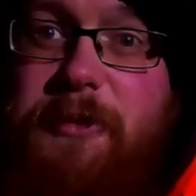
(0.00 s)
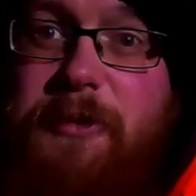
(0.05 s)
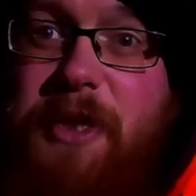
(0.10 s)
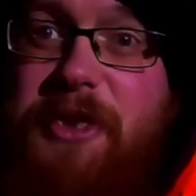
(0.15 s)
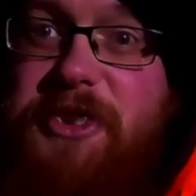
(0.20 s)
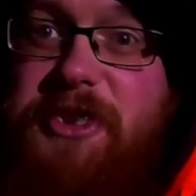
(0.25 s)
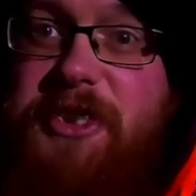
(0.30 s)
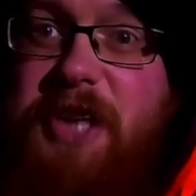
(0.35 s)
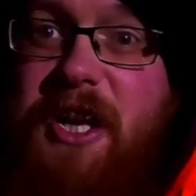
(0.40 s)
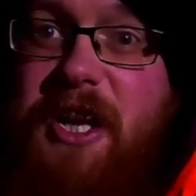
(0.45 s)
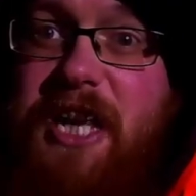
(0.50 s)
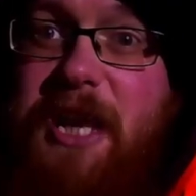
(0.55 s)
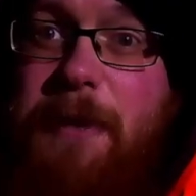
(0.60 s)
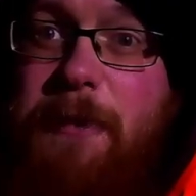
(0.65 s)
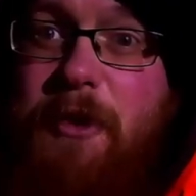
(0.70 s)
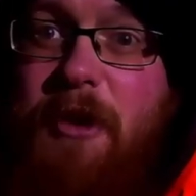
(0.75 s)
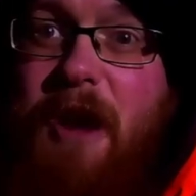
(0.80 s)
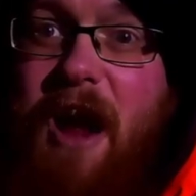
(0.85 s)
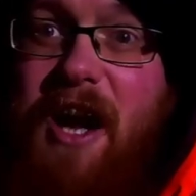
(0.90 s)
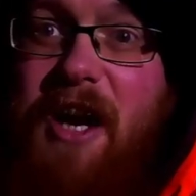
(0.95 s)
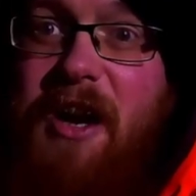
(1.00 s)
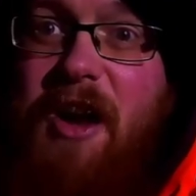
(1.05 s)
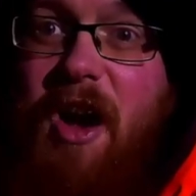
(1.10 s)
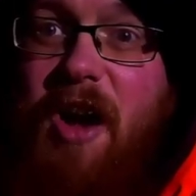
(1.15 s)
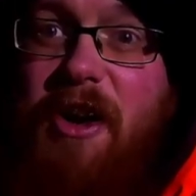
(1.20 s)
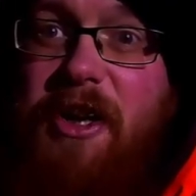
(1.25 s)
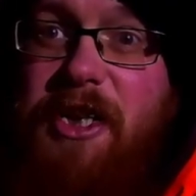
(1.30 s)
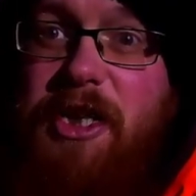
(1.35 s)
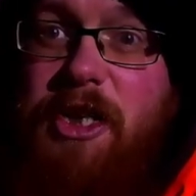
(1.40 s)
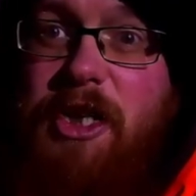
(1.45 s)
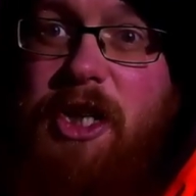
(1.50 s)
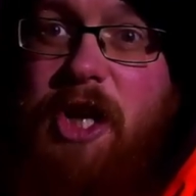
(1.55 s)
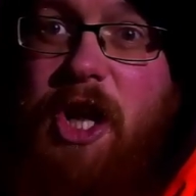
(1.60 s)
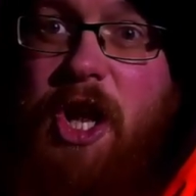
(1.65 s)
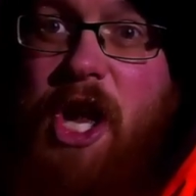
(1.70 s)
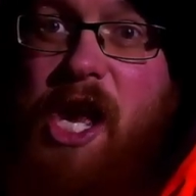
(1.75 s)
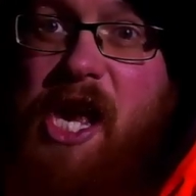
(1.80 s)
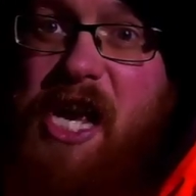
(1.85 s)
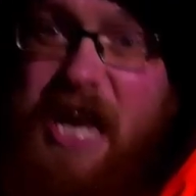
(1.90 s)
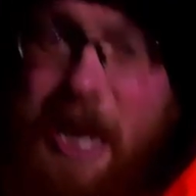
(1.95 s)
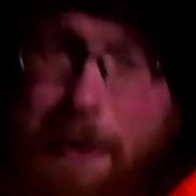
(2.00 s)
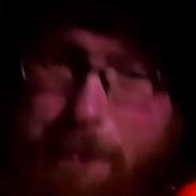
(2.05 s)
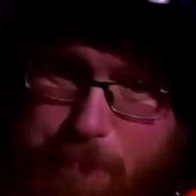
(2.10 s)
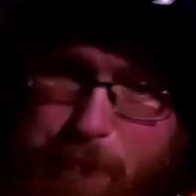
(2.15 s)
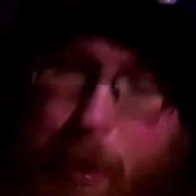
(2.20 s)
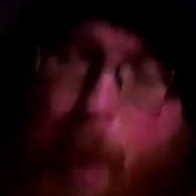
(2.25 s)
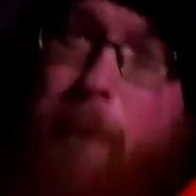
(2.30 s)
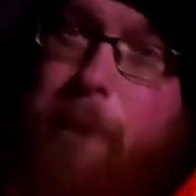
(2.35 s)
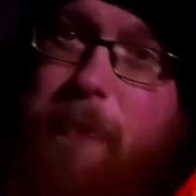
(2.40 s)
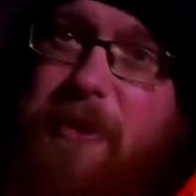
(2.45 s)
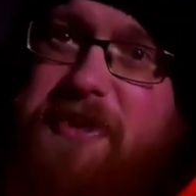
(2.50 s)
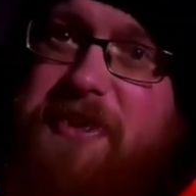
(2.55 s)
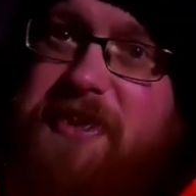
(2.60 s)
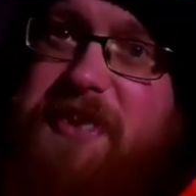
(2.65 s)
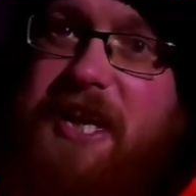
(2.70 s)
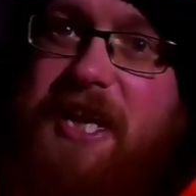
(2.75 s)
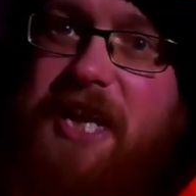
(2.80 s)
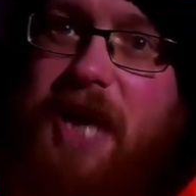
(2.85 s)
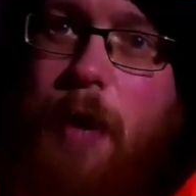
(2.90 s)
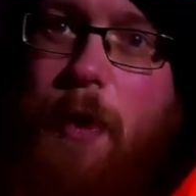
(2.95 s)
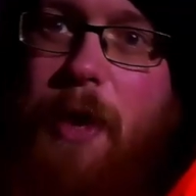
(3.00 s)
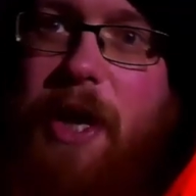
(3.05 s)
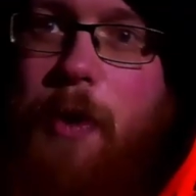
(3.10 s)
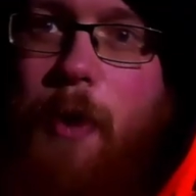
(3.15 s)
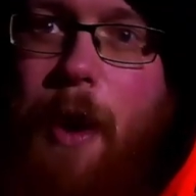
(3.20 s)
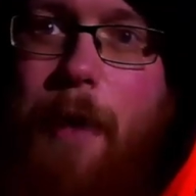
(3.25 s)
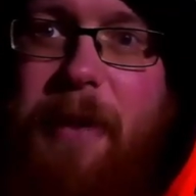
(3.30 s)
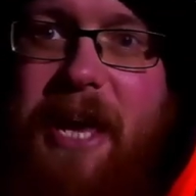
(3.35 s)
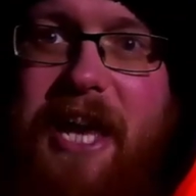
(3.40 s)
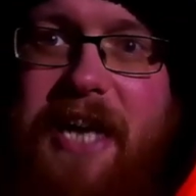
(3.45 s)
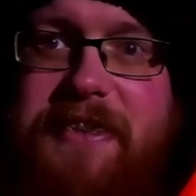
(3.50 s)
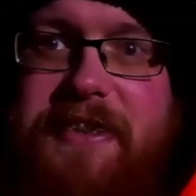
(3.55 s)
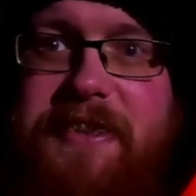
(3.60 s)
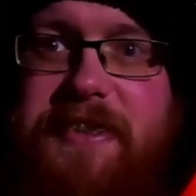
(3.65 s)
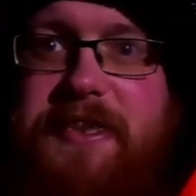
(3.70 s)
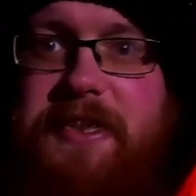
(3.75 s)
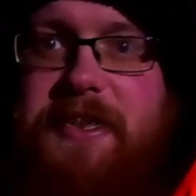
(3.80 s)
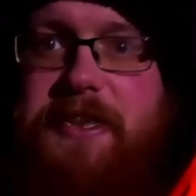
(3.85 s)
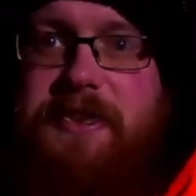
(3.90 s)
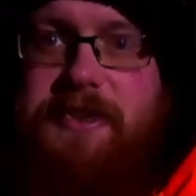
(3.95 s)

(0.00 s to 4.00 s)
we're just going to keep cracking on and keep pumping SEAGOO into our baits.